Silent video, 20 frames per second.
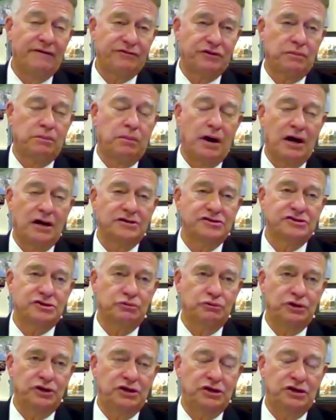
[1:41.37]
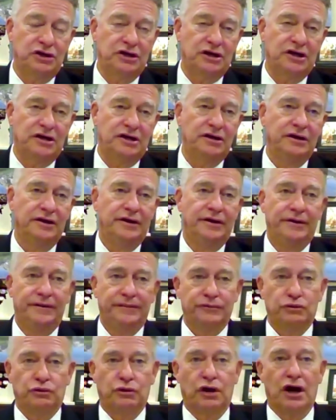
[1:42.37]
paying off the bonds that we
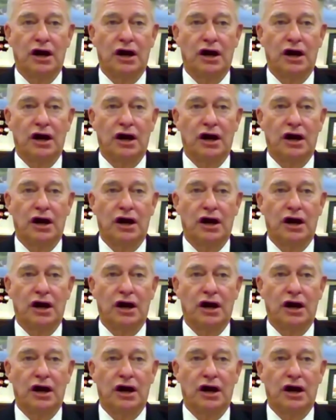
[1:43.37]
could.